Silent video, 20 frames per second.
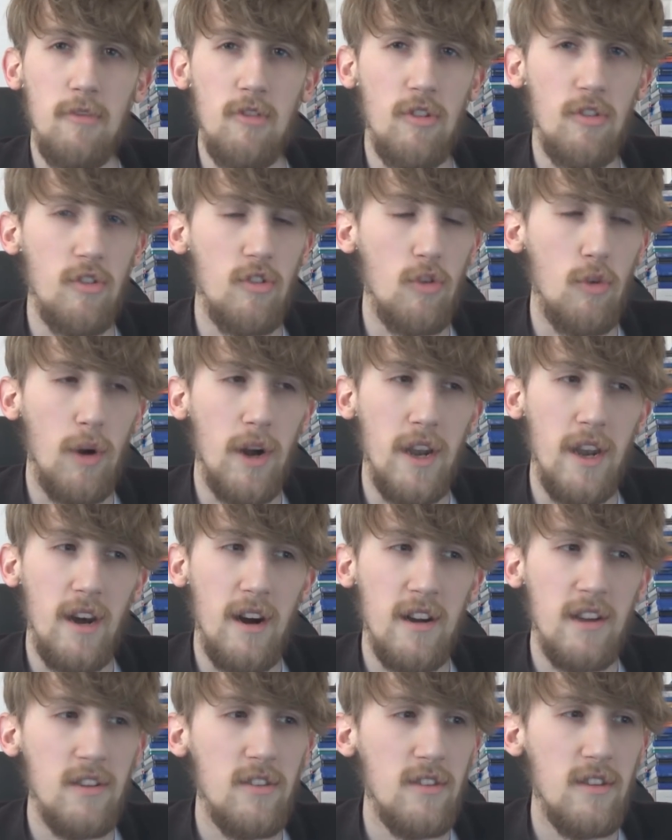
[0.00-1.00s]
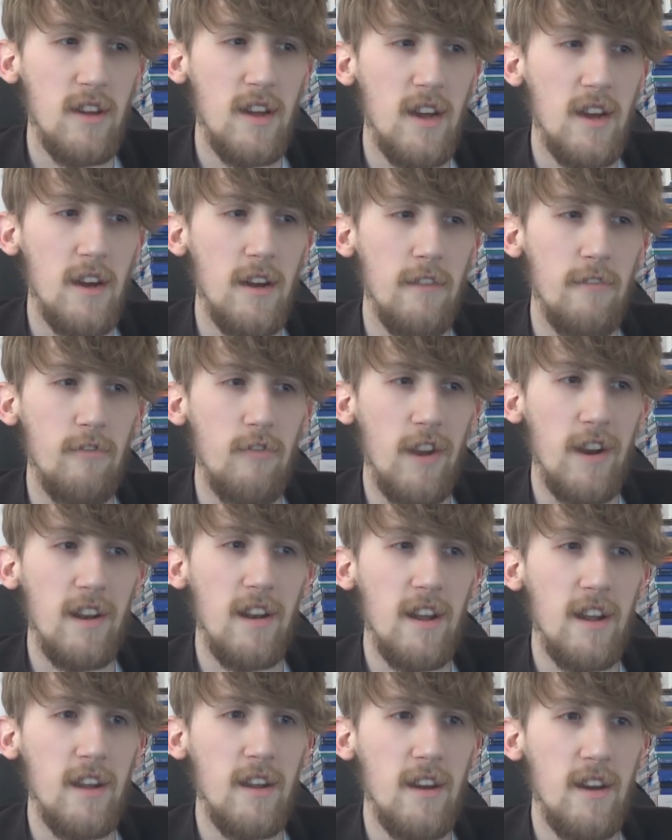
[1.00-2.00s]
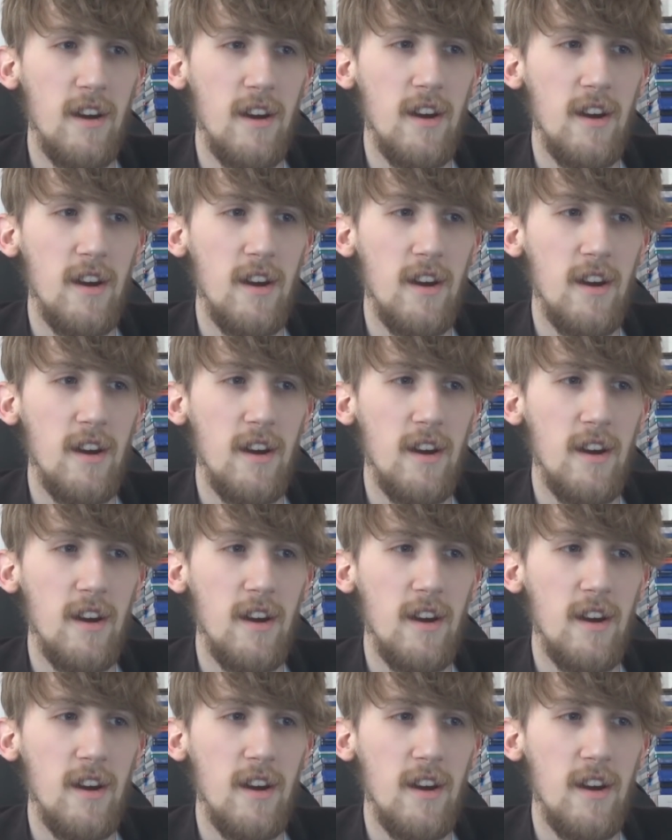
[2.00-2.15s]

across as quite nice and friendly.